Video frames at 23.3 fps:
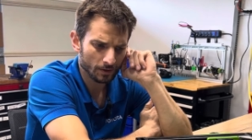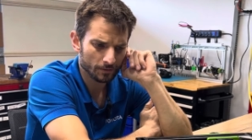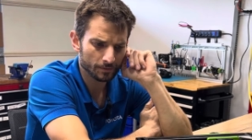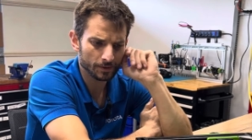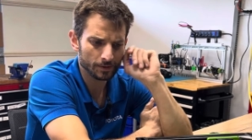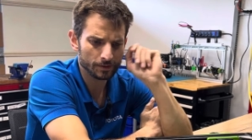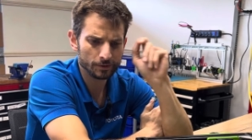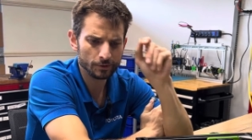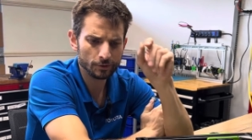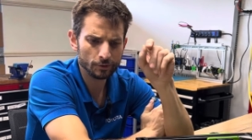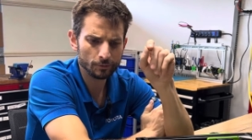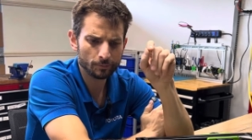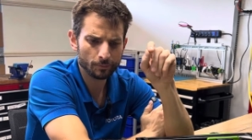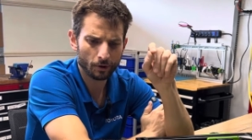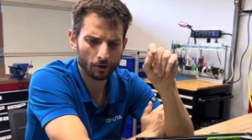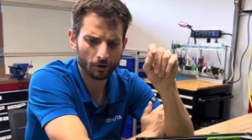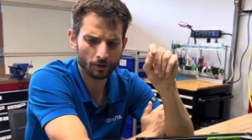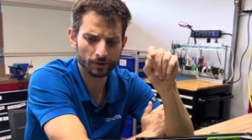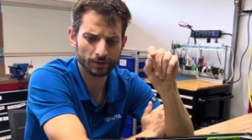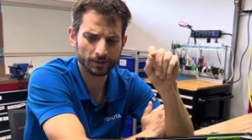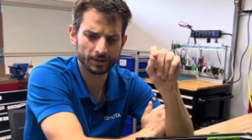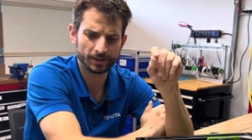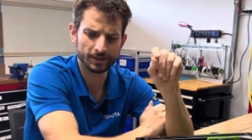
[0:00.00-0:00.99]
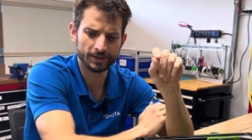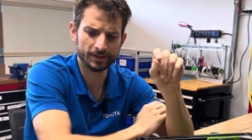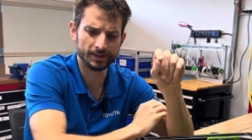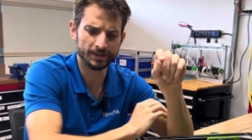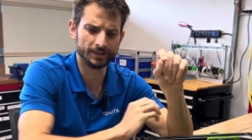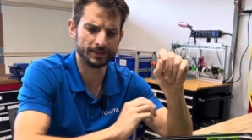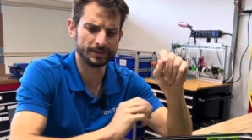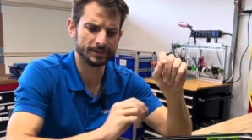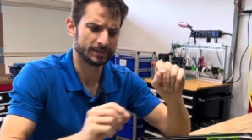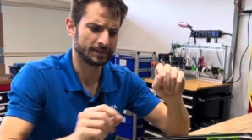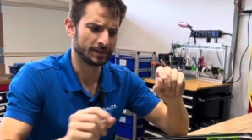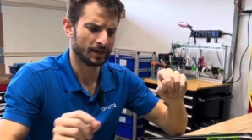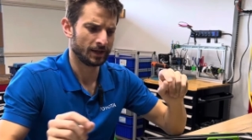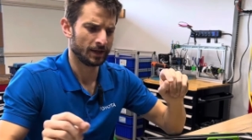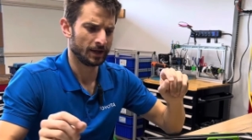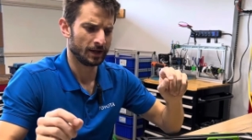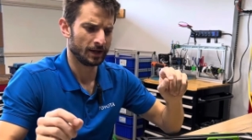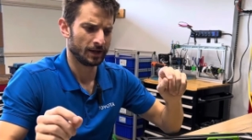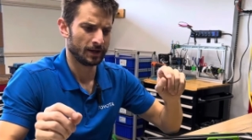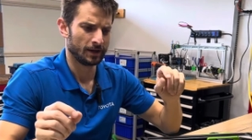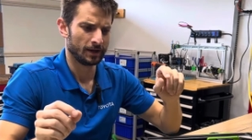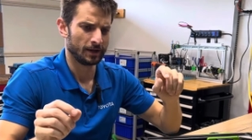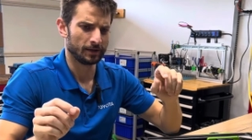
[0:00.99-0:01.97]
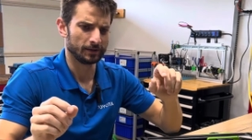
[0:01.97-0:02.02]
The new part is
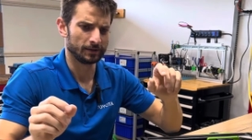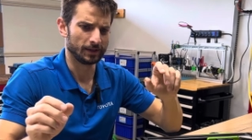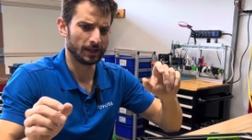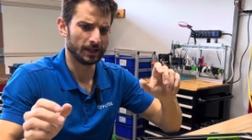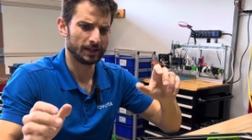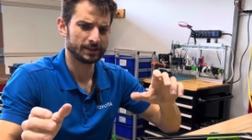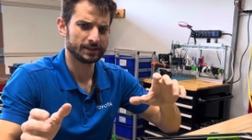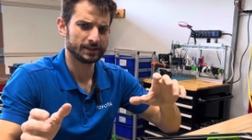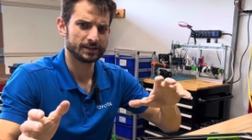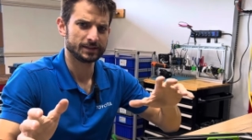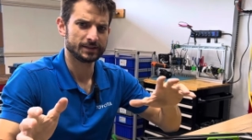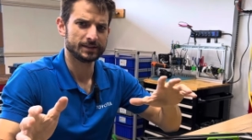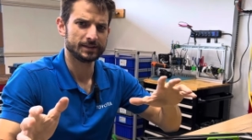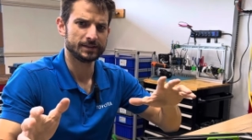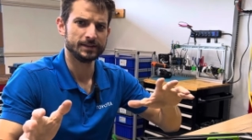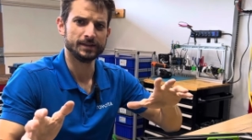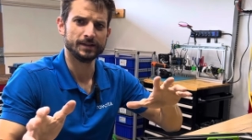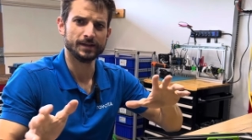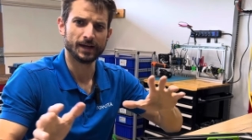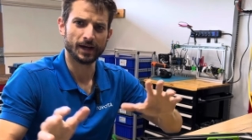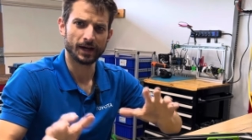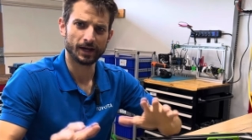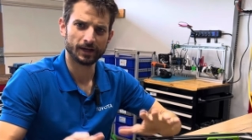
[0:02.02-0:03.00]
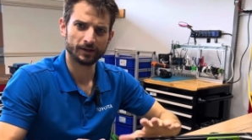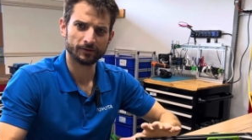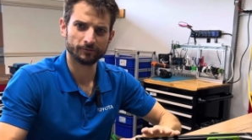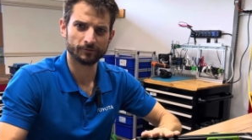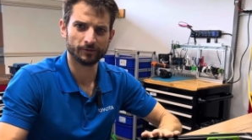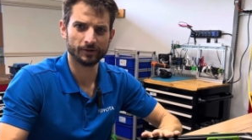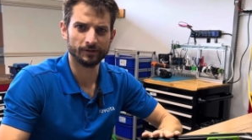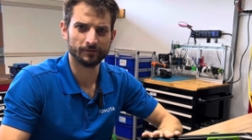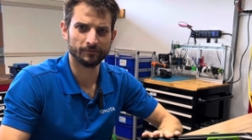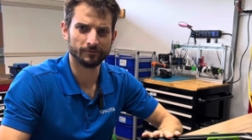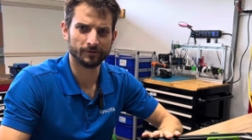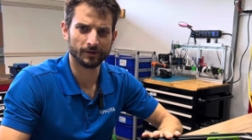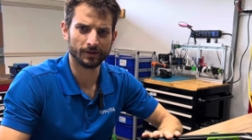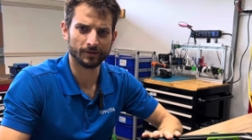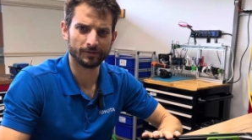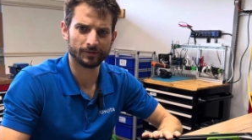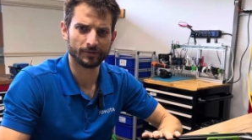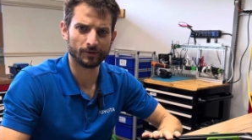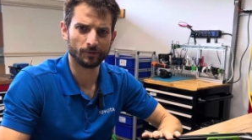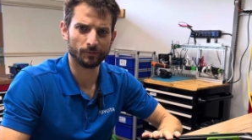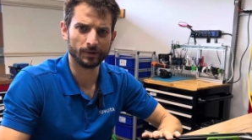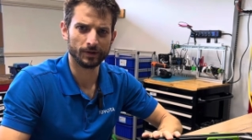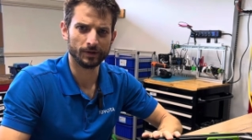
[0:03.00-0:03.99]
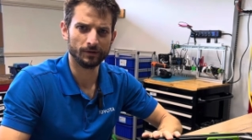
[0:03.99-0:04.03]
let's not reinvent
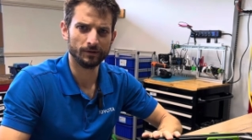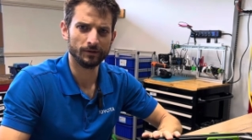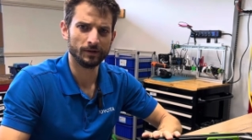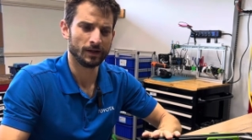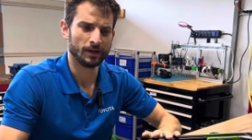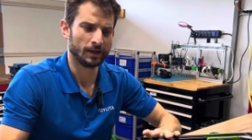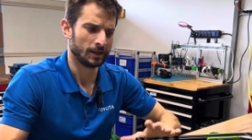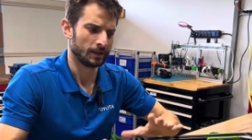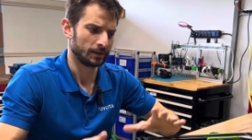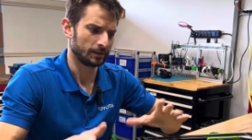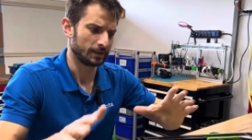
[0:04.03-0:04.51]
the wheel.